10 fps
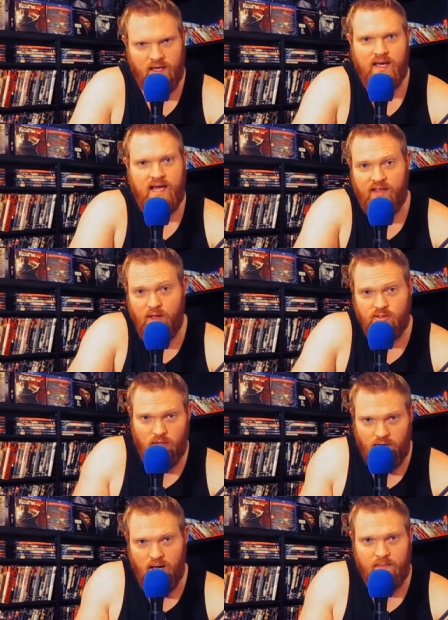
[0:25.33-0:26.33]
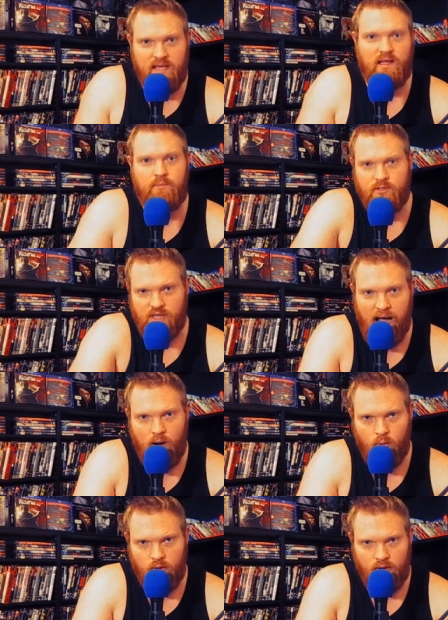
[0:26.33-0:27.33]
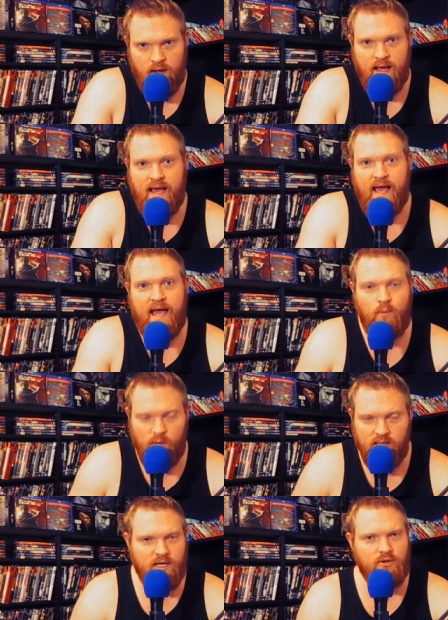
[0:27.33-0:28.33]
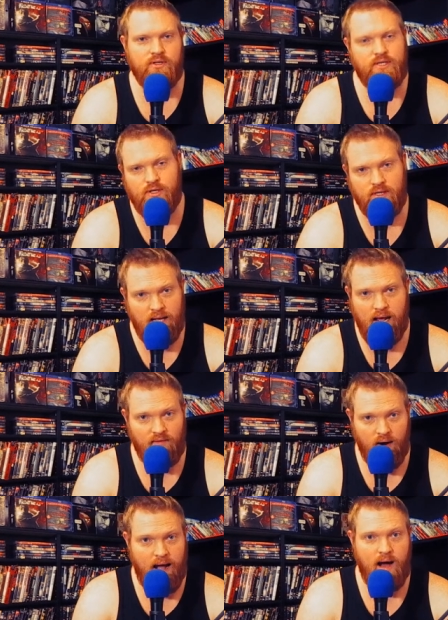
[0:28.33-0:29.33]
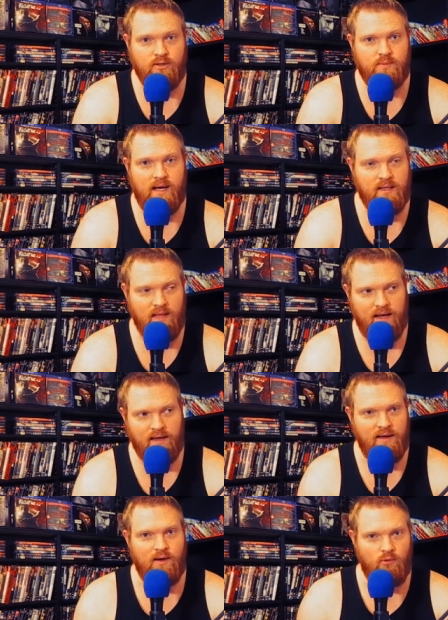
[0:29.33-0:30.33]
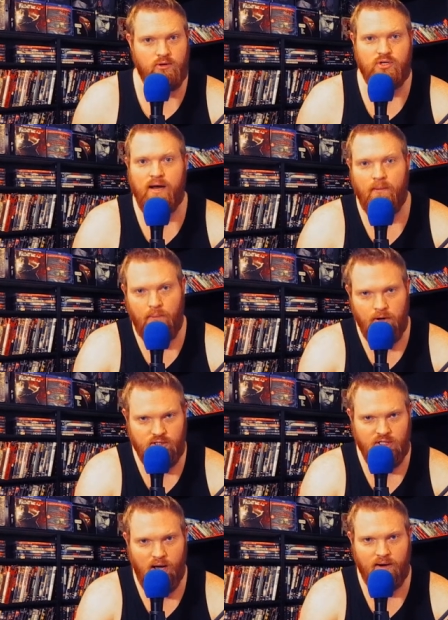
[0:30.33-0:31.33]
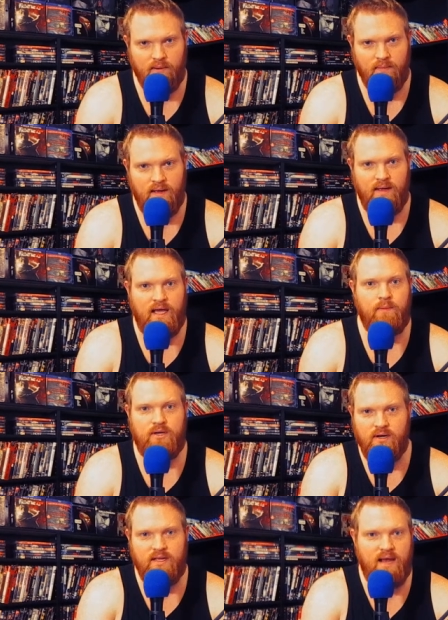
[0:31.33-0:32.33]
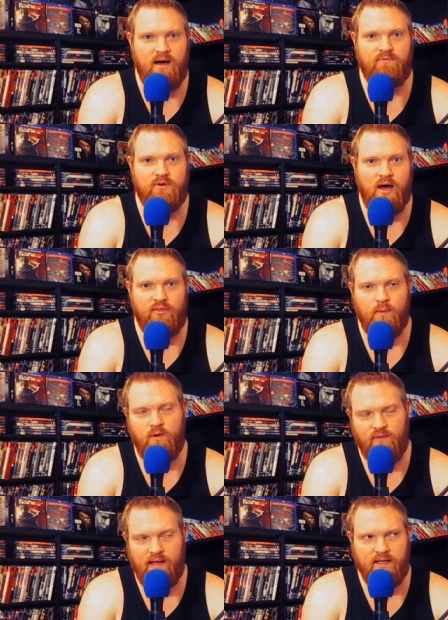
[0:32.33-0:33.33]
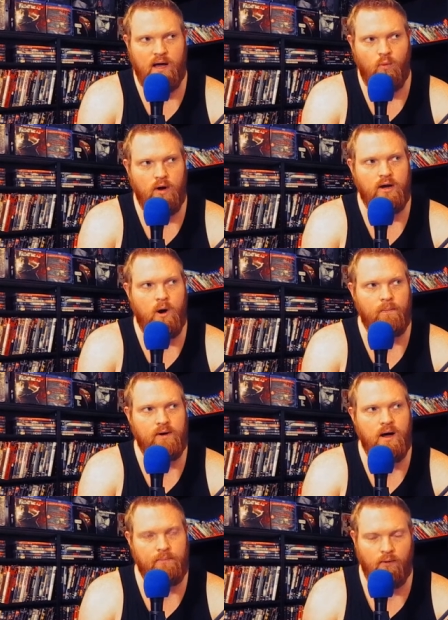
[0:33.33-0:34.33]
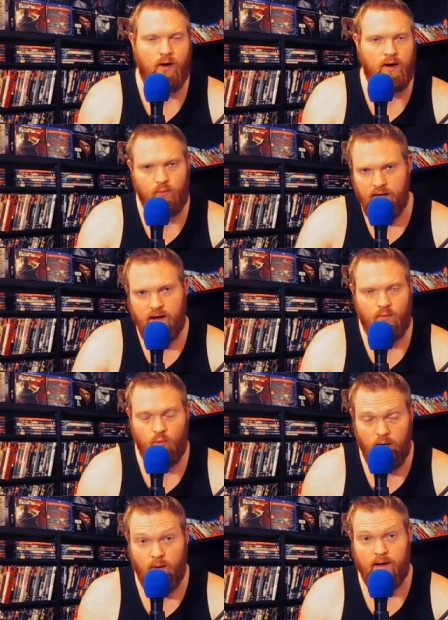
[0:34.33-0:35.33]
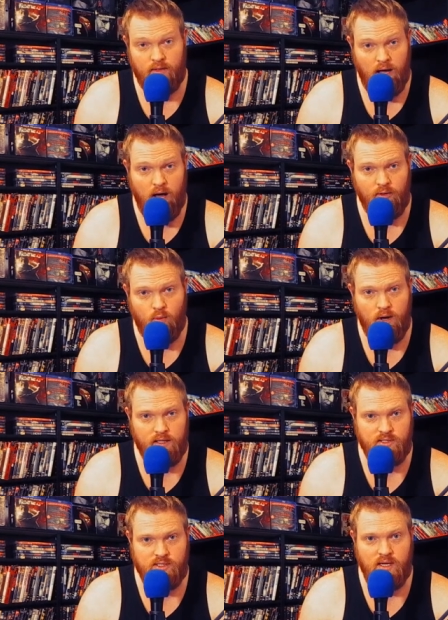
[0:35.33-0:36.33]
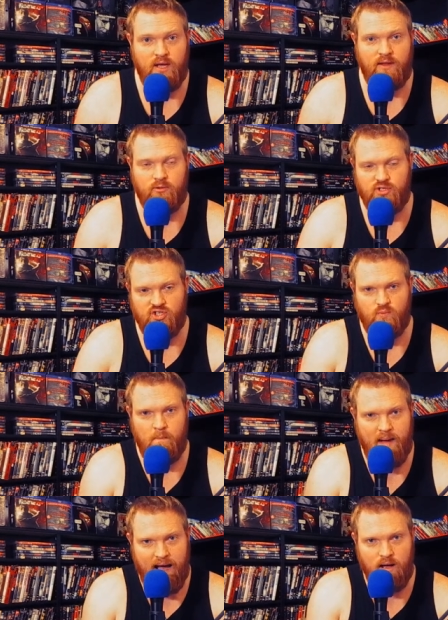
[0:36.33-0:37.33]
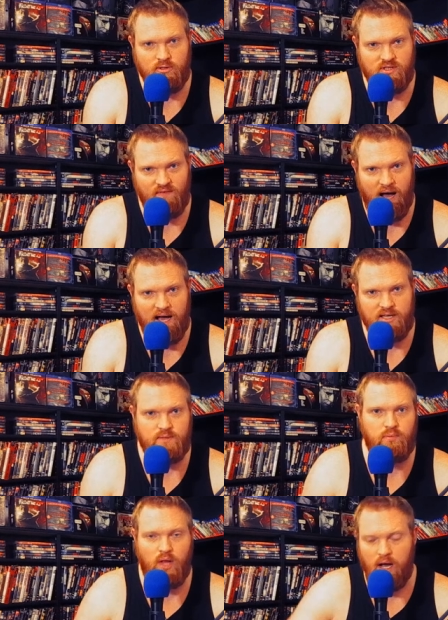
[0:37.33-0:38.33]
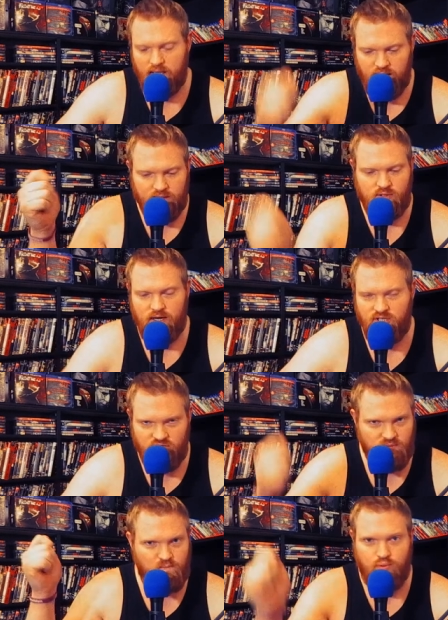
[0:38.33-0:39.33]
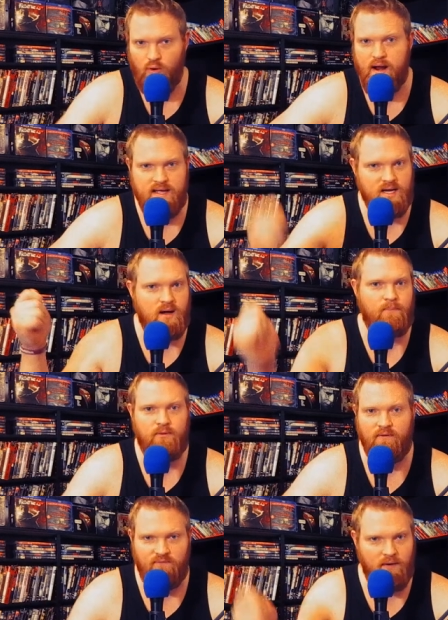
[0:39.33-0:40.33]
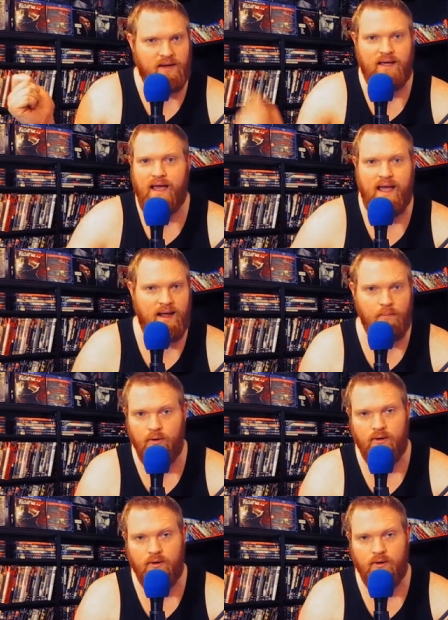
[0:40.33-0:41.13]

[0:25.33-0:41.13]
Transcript: And those don't come in. They push outward. And we literally couldn't get out of our house, man. Like, we were trying to push on them, and we couldn't get out for nothing. We finally got one to open up, and when I went around to the other ones, there was just mounds of ice blocking it. So I had to just break it up with a fucking hammer.